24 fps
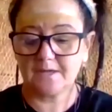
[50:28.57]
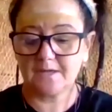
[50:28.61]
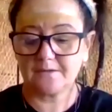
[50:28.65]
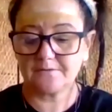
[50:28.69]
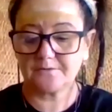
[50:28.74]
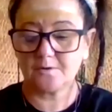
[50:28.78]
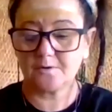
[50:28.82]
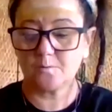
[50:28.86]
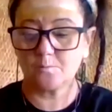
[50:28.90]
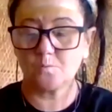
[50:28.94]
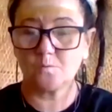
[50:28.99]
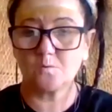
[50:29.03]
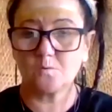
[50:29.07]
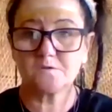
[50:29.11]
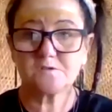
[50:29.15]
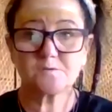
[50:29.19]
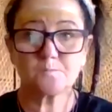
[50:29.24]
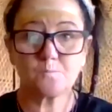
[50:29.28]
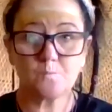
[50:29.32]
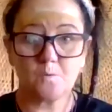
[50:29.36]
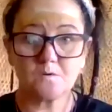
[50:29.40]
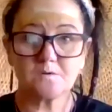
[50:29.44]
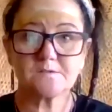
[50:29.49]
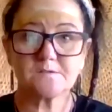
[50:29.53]
at the awards
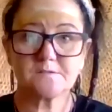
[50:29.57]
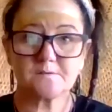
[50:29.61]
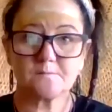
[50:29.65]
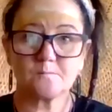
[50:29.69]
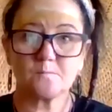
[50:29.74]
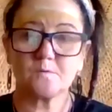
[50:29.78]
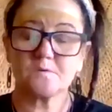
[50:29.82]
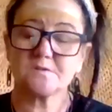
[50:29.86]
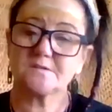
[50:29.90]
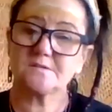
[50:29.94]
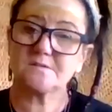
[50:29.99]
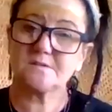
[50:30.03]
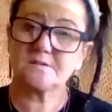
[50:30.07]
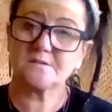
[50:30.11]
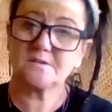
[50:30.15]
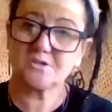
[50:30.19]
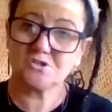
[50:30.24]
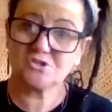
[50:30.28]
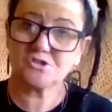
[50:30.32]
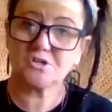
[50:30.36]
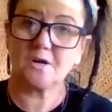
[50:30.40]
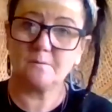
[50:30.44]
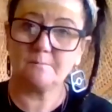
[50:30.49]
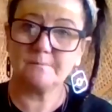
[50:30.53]
was was the
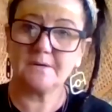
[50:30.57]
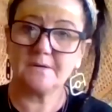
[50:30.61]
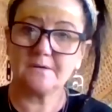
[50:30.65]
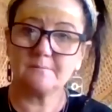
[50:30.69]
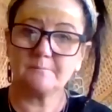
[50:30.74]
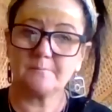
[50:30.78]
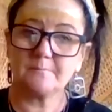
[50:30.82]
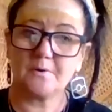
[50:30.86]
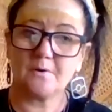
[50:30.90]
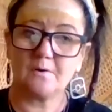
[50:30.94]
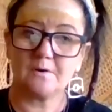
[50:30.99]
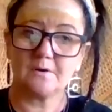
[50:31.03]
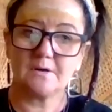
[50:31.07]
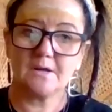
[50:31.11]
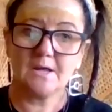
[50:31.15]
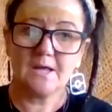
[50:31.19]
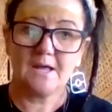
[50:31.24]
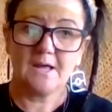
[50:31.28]
Shell Midden pot.